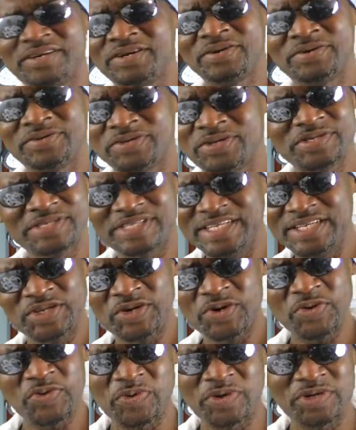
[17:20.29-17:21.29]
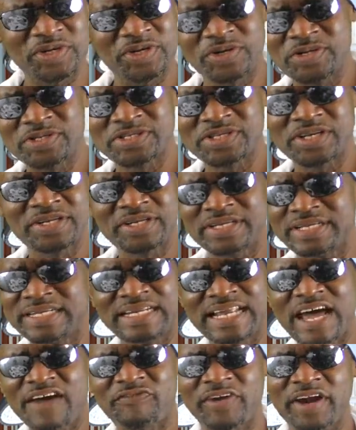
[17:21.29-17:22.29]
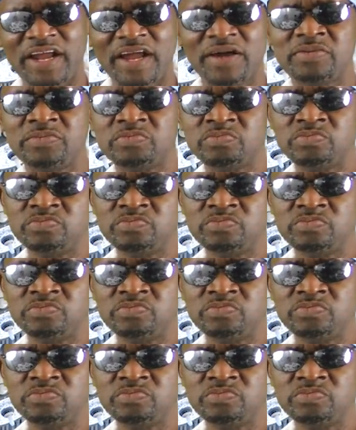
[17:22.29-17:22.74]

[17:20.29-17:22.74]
know, does he know what goes on in Africa?